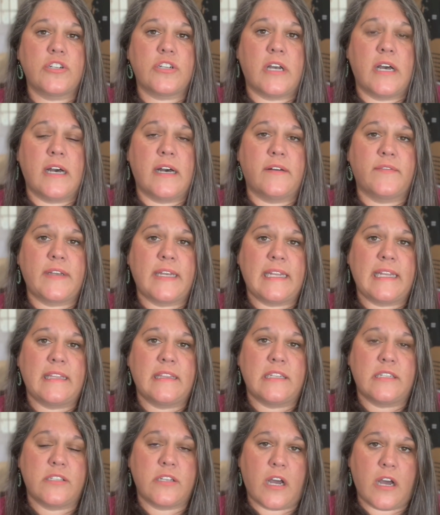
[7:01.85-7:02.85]
of getting
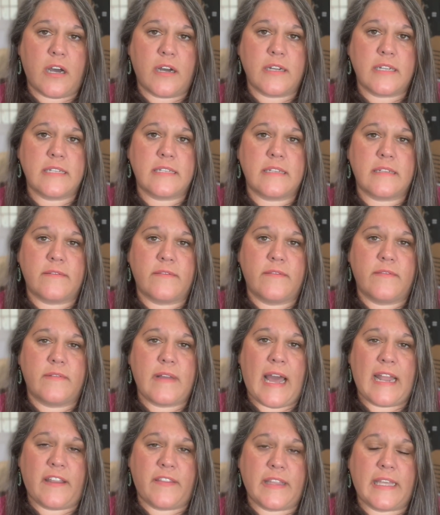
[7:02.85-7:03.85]
the dogs
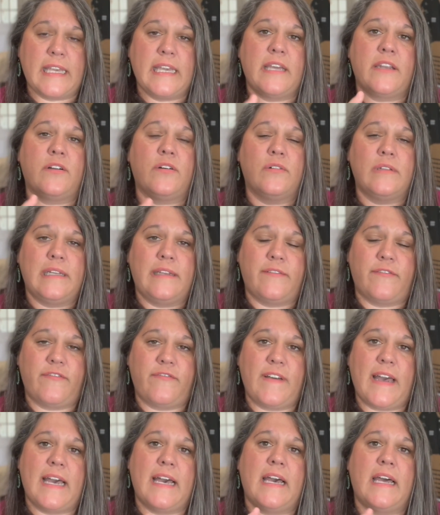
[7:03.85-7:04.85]
out of the kennel and
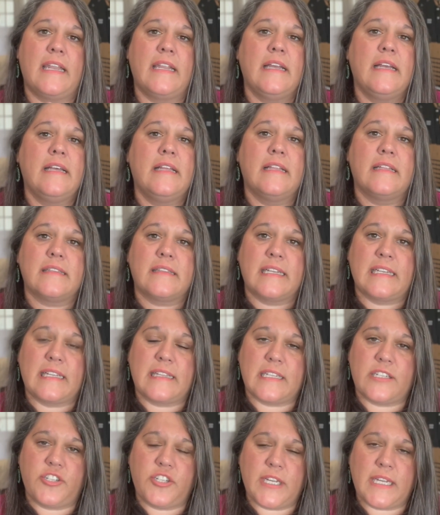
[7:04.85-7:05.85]
fed, letting
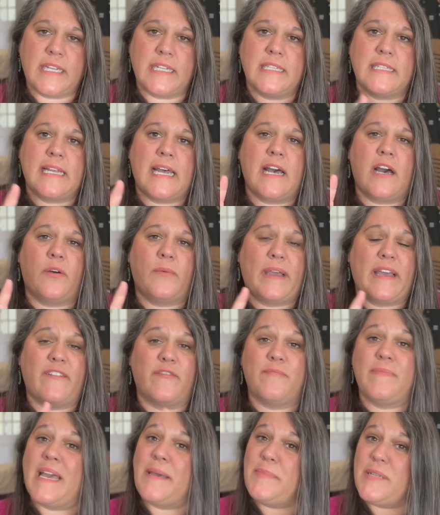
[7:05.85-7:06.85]
the chickens out. We
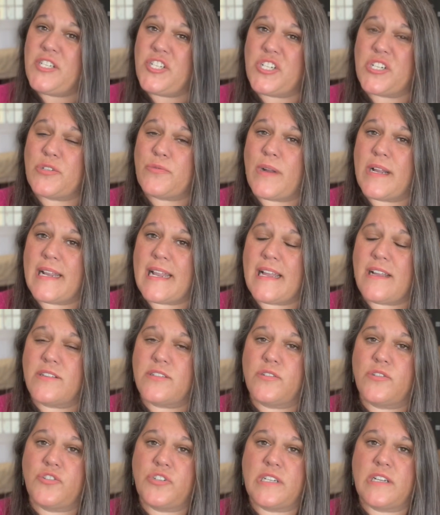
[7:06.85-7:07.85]
have baby chicks right now,
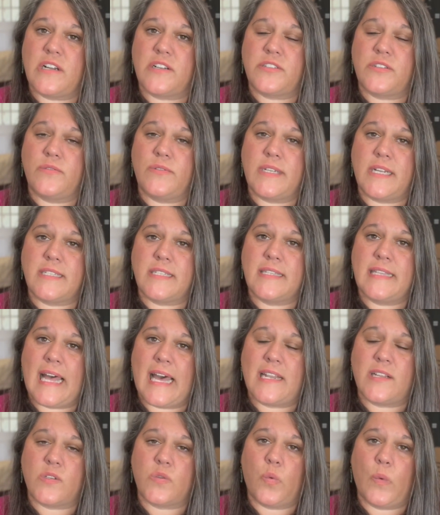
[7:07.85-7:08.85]
so she also does
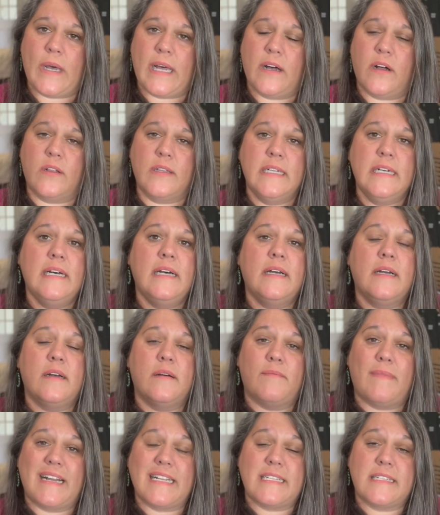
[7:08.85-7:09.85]
that as well.
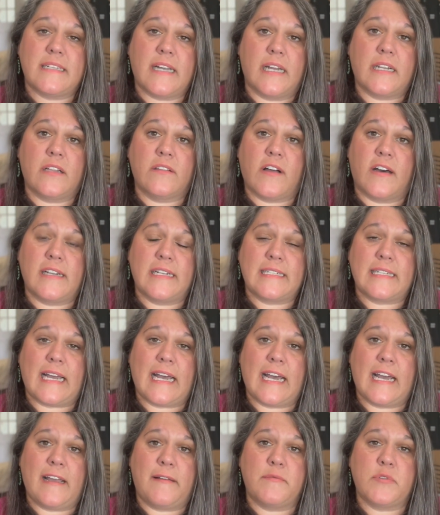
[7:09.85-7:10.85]
My son a lot of
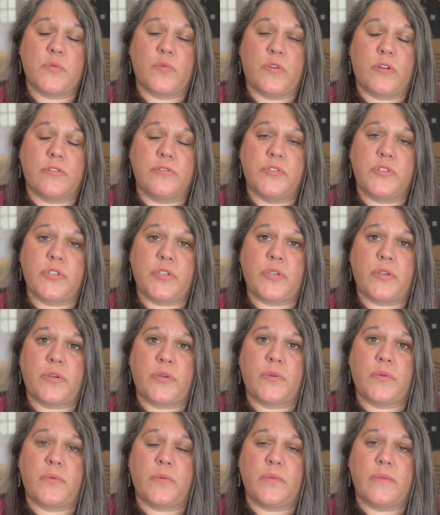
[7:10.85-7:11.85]
times will
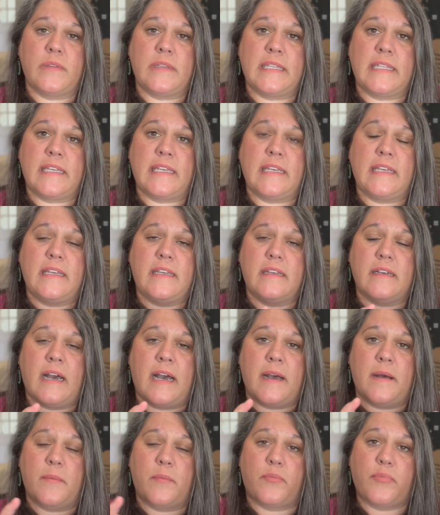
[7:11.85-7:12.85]
do the
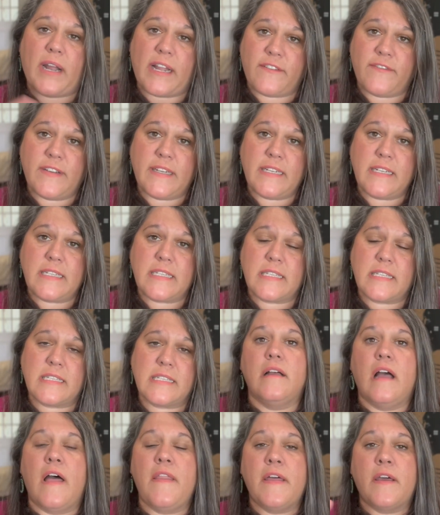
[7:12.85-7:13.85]

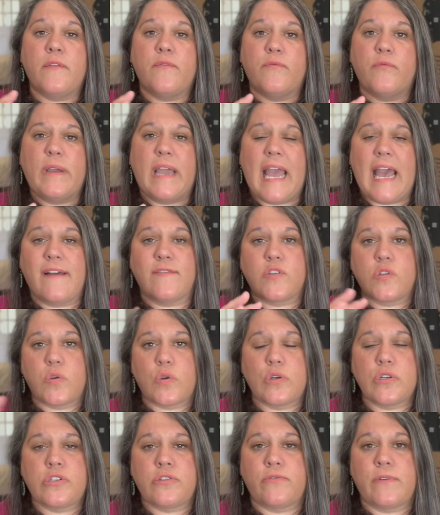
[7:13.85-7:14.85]
breakfast, and then we have
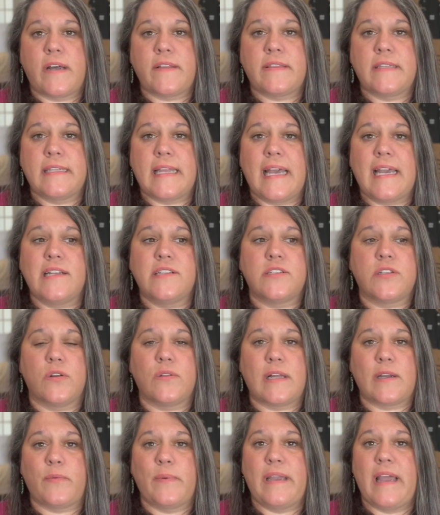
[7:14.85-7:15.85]
chores throughout the day. So
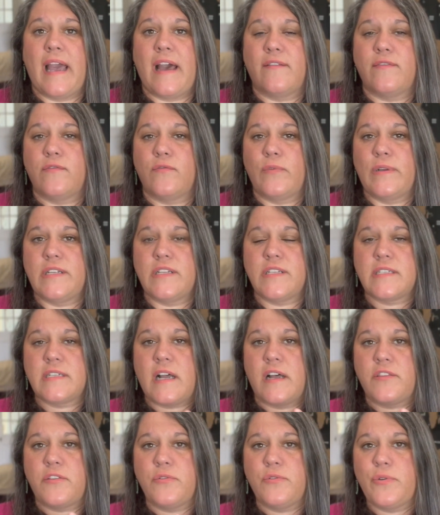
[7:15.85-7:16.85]
like we just
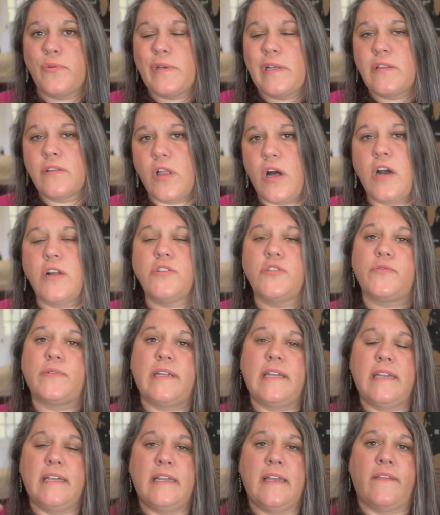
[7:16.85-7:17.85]
got through doing
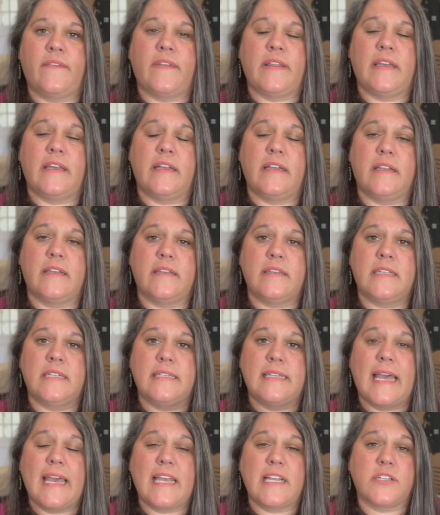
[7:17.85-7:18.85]
laundry, and then
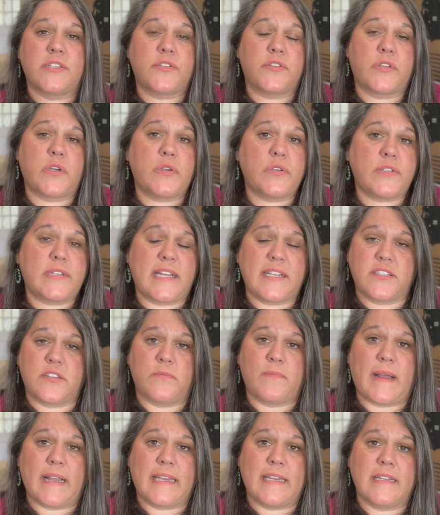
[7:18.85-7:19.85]
today is Thursday, so
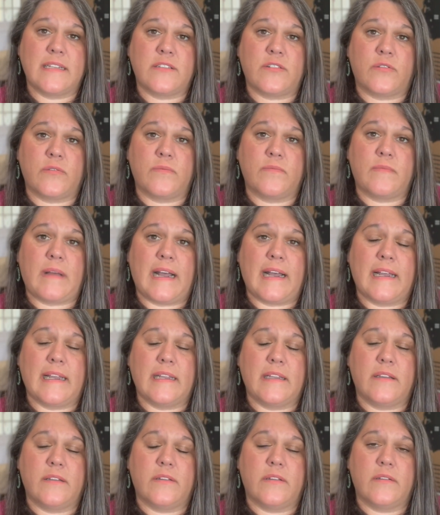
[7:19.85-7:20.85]
my kiddos
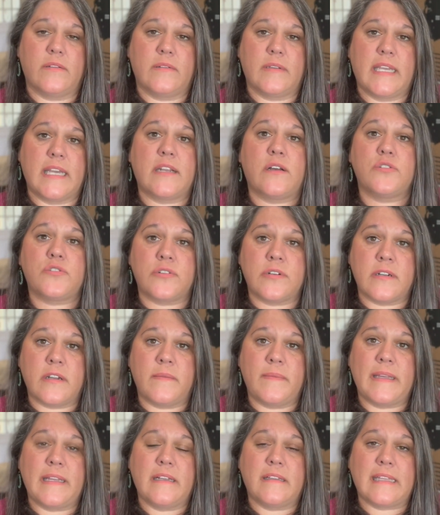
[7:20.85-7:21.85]
are going to
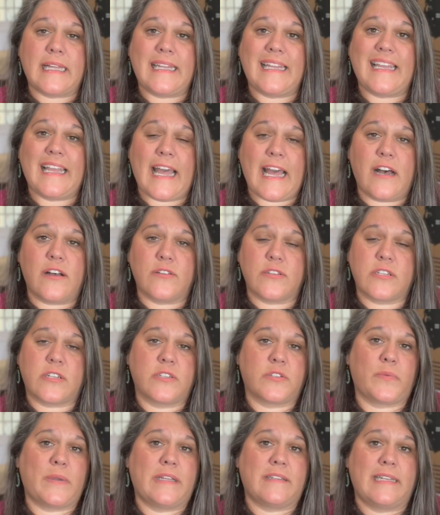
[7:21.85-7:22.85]
be cleaning house
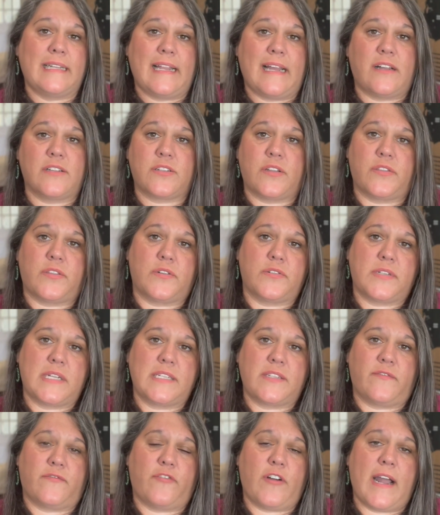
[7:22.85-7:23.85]
because we clean house on
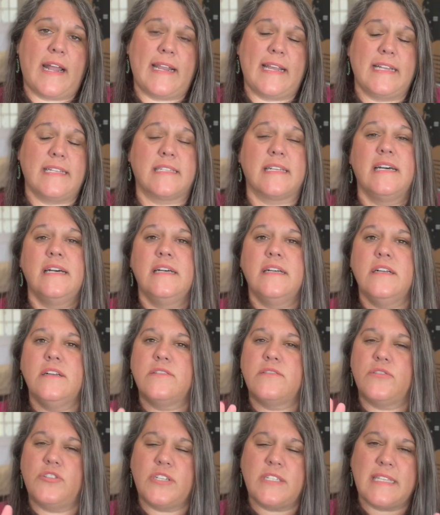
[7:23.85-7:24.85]
Thursdays and Fridays.
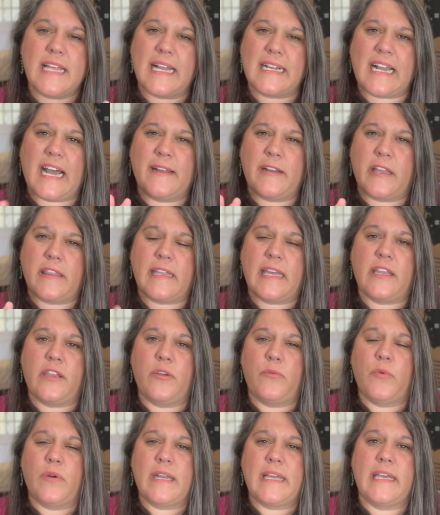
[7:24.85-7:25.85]
So just that kind of thing.
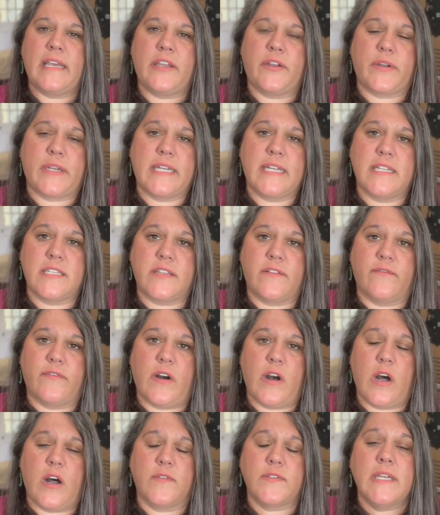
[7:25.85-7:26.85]
You want to get your kids
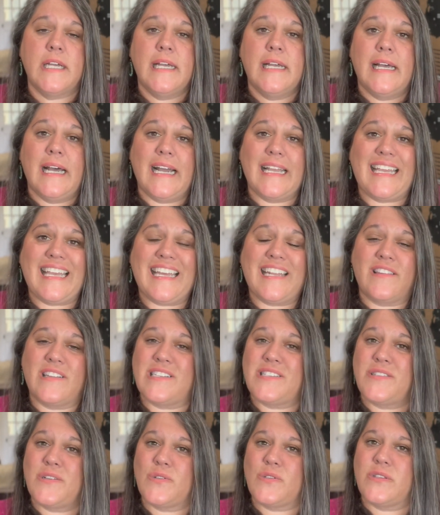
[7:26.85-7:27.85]
involved. Again,
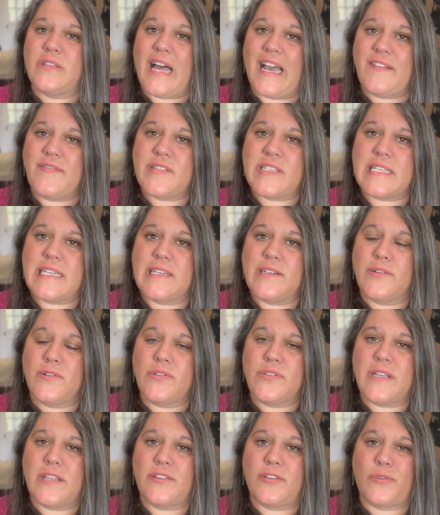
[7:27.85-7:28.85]
it's those life
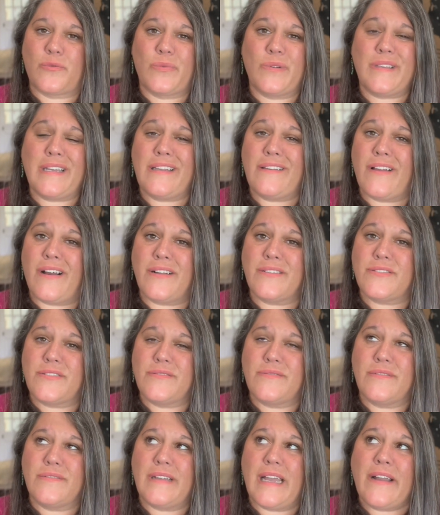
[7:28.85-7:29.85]
skills that they're really not
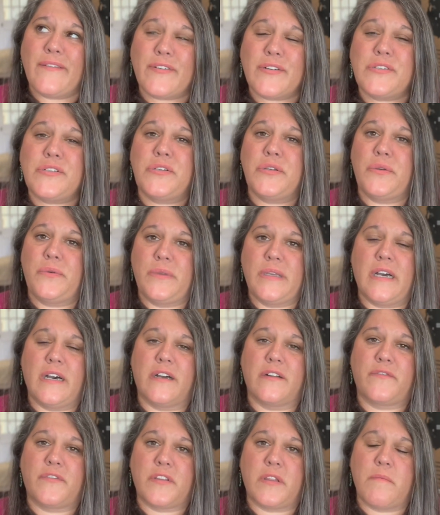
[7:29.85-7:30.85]
ever too
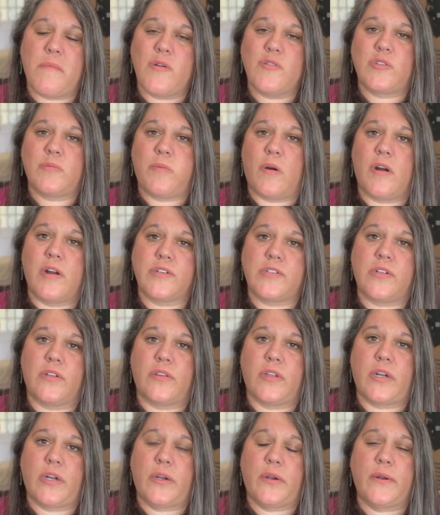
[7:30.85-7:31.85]
young for the most part to
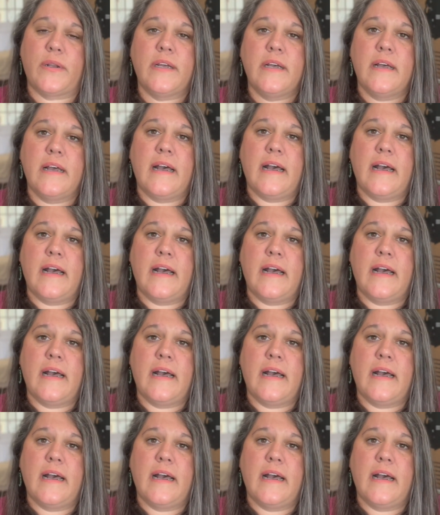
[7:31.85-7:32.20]
learn.